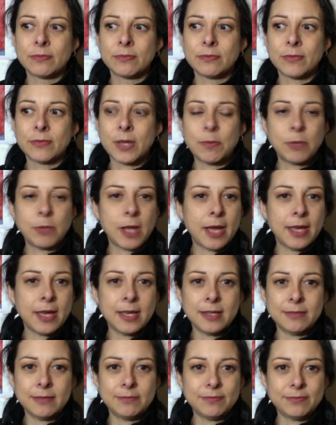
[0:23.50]
apply it
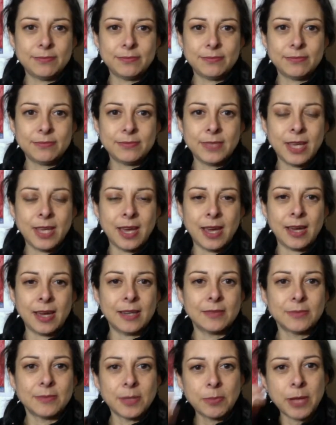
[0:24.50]

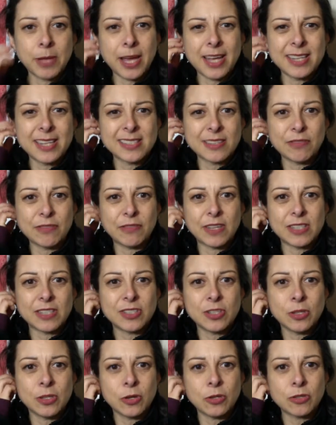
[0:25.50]
as it fits. You
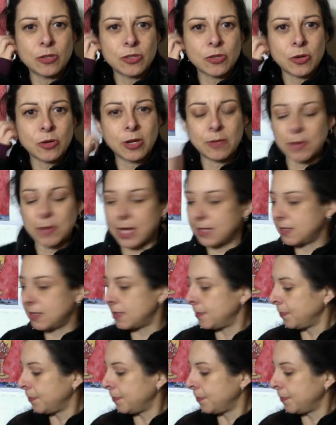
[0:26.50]
know your story best.